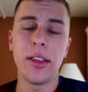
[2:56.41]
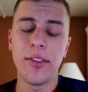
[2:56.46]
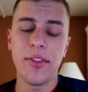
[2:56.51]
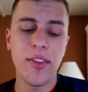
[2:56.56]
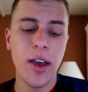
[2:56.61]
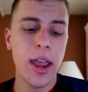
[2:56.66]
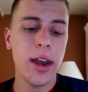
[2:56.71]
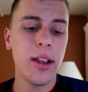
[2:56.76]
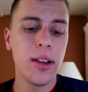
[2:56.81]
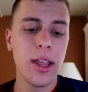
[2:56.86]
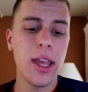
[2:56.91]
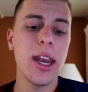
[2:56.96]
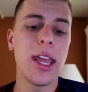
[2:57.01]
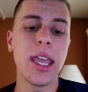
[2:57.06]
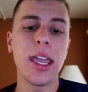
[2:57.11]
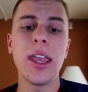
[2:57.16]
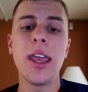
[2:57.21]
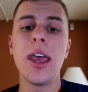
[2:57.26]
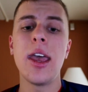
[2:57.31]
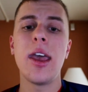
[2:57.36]
the final
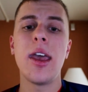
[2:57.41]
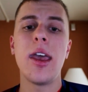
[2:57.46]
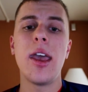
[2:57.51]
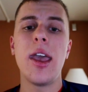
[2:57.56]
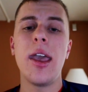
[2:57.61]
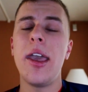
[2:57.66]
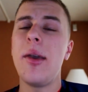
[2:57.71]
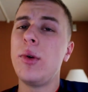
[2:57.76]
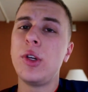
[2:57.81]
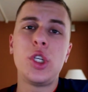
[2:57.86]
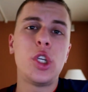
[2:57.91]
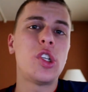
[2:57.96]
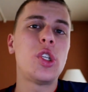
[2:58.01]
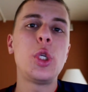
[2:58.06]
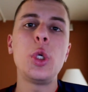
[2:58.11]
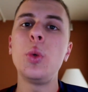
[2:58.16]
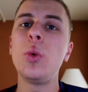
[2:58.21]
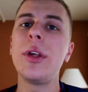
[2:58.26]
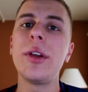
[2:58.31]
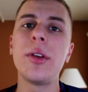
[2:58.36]
inning. It was
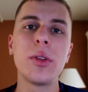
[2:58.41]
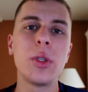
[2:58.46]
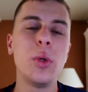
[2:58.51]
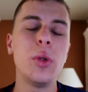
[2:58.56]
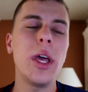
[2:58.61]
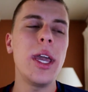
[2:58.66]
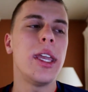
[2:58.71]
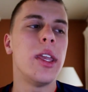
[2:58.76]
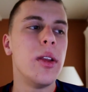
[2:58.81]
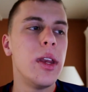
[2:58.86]
just too little too late.